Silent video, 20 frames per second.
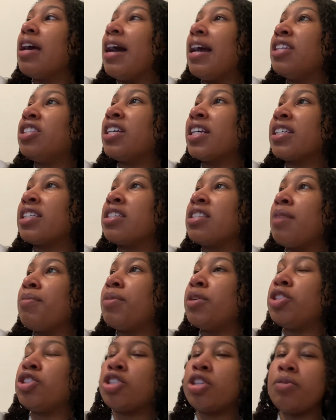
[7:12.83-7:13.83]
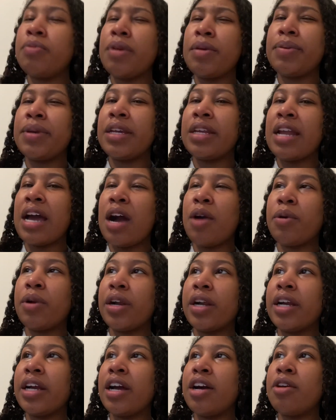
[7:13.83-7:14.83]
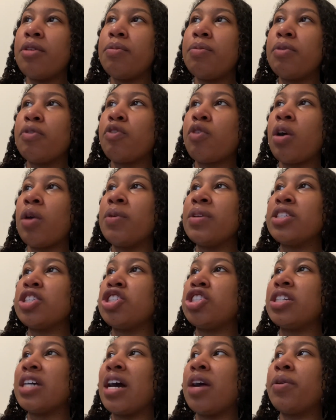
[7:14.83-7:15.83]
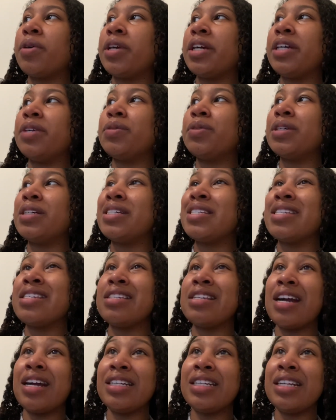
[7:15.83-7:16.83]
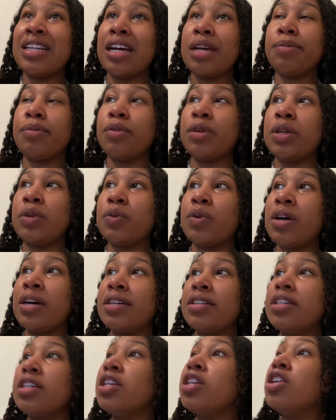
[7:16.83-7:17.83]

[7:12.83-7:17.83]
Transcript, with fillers: I checked his temperature maybe an hour ago. Before I went to shower, it was 99.1.